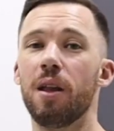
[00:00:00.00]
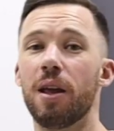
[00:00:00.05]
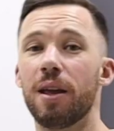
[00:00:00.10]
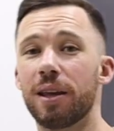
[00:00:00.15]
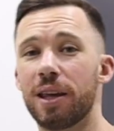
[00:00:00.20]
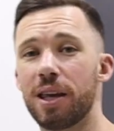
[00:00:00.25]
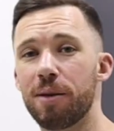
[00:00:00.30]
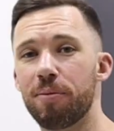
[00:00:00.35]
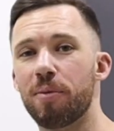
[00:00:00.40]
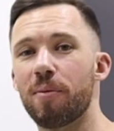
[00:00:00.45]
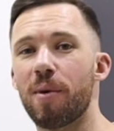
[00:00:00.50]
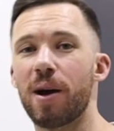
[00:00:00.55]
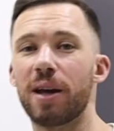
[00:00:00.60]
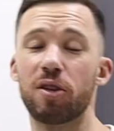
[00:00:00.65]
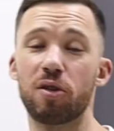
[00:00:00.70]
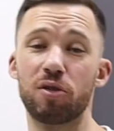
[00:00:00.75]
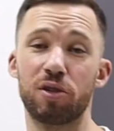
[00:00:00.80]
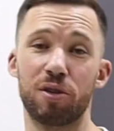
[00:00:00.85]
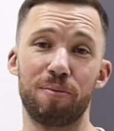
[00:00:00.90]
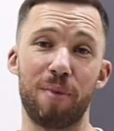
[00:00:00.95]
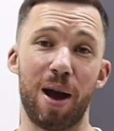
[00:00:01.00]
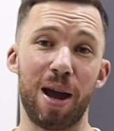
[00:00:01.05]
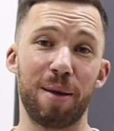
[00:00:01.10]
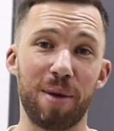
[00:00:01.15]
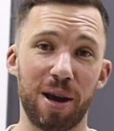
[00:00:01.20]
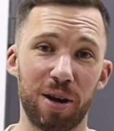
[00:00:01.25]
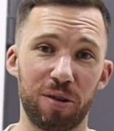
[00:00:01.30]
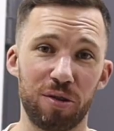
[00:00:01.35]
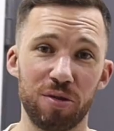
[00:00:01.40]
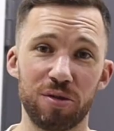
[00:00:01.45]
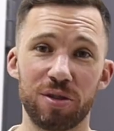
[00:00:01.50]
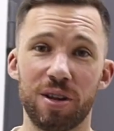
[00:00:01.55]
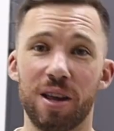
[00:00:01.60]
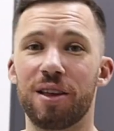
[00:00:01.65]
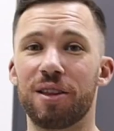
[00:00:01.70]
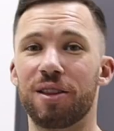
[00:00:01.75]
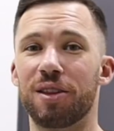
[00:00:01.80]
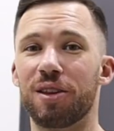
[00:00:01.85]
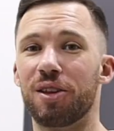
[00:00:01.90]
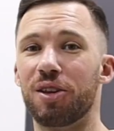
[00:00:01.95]
carbs. Keep in mind those are my macros.
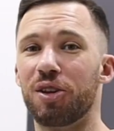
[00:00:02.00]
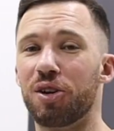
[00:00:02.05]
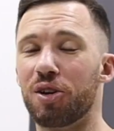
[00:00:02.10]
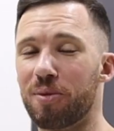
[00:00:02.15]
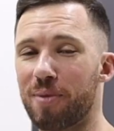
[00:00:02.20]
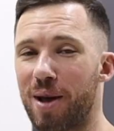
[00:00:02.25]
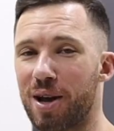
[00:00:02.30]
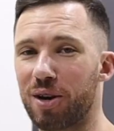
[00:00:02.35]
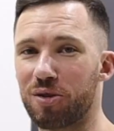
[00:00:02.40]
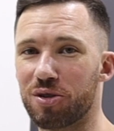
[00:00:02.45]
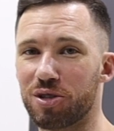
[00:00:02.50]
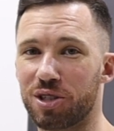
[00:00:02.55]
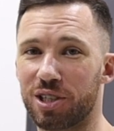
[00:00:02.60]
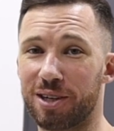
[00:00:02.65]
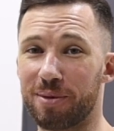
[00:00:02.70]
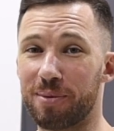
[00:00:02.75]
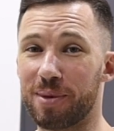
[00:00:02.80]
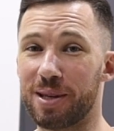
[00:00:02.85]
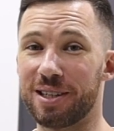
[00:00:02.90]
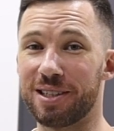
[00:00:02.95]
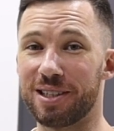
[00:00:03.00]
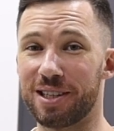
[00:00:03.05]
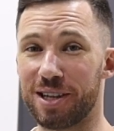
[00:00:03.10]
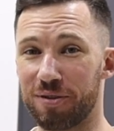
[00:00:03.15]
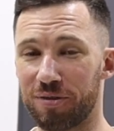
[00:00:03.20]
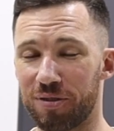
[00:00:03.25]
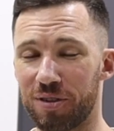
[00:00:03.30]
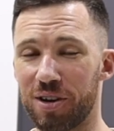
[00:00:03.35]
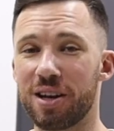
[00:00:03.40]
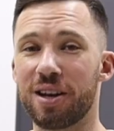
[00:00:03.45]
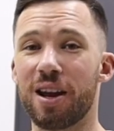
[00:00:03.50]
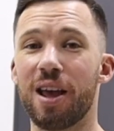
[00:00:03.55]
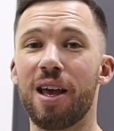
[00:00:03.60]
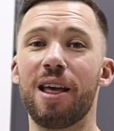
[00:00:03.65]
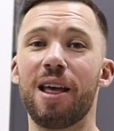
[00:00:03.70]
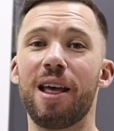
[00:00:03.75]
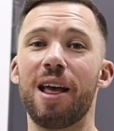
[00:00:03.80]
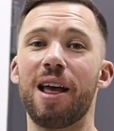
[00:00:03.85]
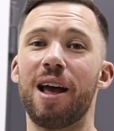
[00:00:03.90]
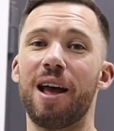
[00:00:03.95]
Your macros are going to be different.
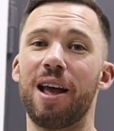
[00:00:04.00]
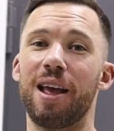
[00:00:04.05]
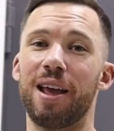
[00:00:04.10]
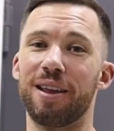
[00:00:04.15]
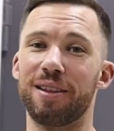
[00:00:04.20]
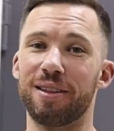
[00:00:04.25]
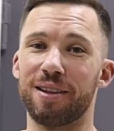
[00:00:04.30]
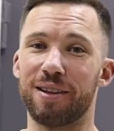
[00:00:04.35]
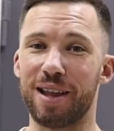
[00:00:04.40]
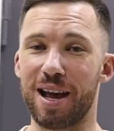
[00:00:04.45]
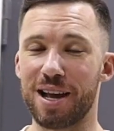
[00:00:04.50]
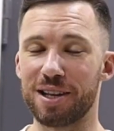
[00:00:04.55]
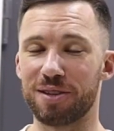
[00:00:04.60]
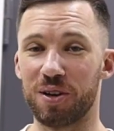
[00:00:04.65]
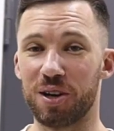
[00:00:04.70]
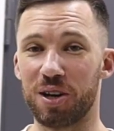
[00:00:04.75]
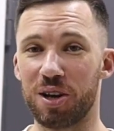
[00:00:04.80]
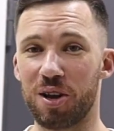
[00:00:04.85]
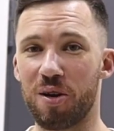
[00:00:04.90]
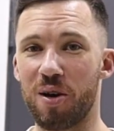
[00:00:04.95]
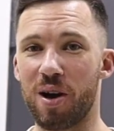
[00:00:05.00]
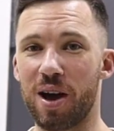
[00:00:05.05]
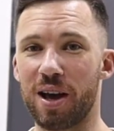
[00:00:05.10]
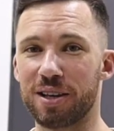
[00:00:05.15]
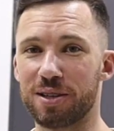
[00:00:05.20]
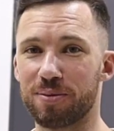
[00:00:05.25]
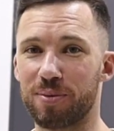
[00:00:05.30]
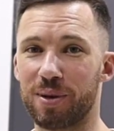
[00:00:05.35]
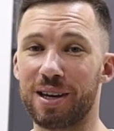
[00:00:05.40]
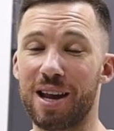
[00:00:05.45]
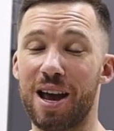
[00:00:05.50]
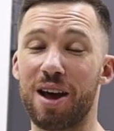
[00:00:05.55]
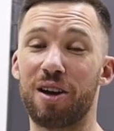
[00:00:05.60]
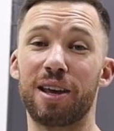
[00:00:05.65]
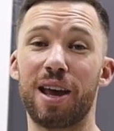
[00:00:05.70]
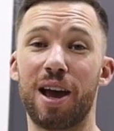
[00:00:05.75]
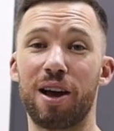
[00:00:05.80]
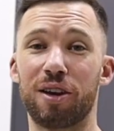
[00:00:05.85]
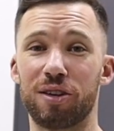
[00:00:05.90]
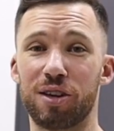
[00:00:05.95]
In the last video, I explained how to
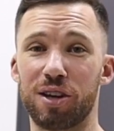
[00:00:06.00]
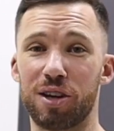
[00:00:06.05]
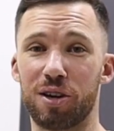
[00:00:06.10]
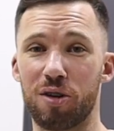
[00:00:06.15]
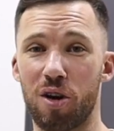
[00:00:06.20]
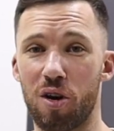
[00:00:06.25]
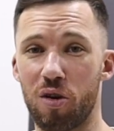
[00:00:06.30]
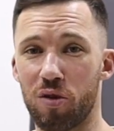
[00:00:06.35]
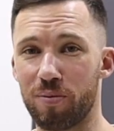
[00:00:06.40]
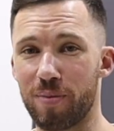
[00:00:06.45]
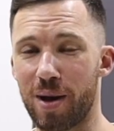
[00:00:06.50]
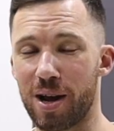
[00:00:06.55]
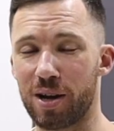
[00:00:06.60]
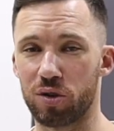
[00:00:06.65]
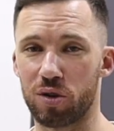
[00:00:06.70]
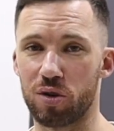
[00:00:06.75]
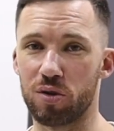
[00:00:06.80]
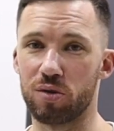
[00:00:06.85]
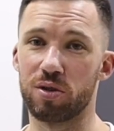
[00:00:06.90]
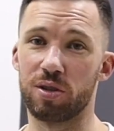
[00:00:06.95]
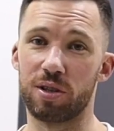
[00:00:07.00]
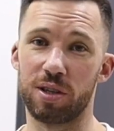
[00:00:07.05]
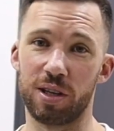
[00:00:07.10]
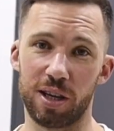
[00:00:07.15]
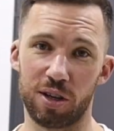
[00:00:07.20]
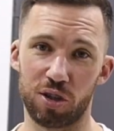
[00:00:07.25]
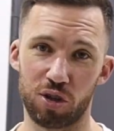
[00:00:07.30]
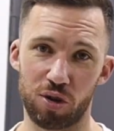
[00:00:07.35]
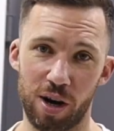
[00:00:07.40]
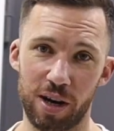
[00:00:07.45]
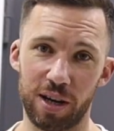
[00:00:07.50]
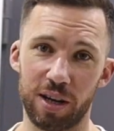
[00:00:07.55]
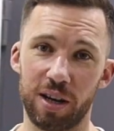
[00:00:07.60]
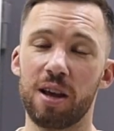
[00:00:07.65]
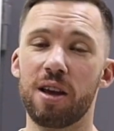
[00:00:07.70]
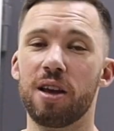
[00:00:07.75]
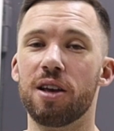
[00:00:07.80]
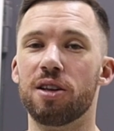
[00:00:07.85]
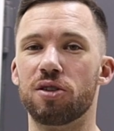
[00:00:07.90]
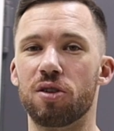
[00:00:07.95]
calculate your own macros to get shredded.
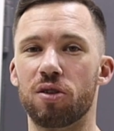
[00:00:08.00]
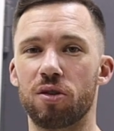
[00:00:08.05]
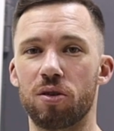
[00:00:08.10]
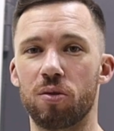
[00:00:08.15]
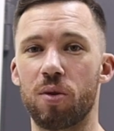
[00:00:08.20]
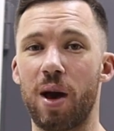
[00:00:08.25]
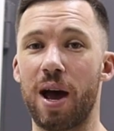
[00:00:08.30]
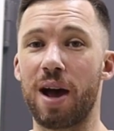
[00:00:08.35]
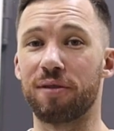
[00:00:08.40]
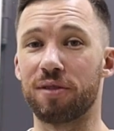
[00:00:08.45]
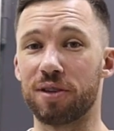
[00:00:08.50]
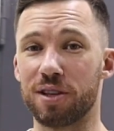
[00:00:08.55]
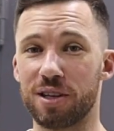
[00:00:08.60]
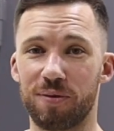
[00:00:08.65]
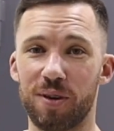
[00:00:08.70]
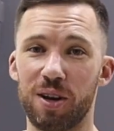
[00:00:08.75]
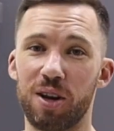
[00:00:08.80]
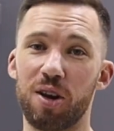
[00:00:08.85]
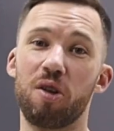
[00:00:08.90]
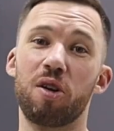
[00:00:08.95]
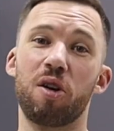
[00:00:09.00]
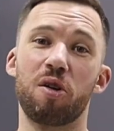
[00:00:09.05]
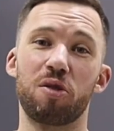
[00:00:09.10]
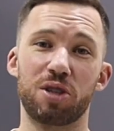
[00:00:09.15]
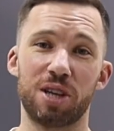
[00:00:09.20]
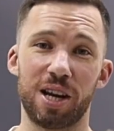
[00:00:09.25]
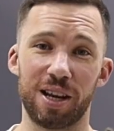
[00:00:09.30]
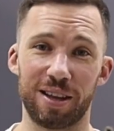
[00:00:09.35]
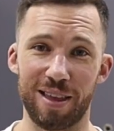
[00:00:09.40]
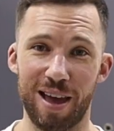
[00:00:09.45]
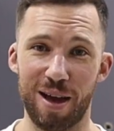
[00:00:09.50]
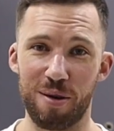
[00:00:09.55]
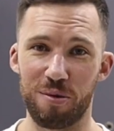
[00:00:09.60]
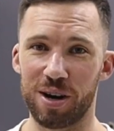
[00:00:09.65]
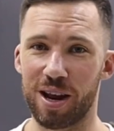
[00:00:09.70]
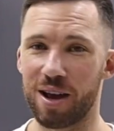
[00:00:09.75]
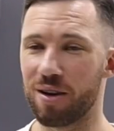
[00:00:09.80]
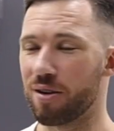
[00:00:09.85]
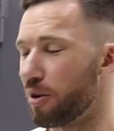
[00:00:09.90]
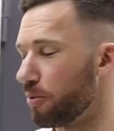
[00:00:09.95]
So after this video, go check that
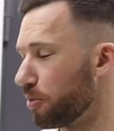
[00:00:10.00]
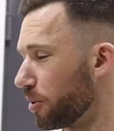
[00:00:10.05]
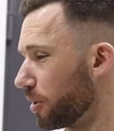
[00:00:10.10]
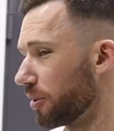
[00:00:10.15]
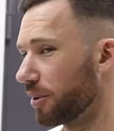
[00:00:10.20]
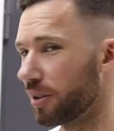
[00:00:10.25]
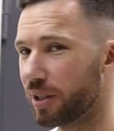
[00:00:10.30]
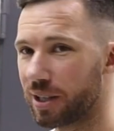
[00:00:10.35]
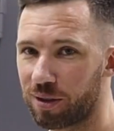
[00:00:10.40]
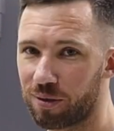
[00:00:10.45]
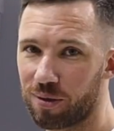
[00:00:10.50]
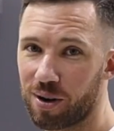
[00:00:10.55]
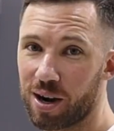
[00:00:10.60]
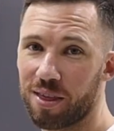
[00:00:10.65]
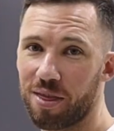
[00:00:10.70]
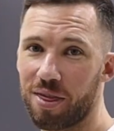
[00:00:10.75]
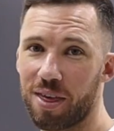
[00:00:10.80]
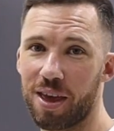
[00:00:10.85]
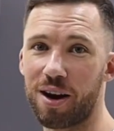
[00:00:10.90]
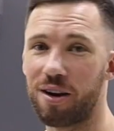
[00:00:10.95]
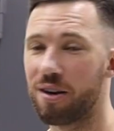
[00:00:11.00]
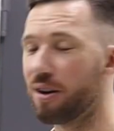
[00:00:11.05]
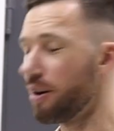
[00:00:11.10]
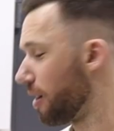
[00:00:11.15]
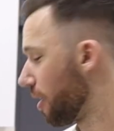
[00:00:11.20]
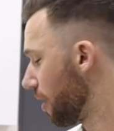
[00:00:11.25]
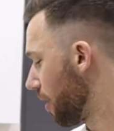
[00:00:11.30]
one out. I'll put a link right there.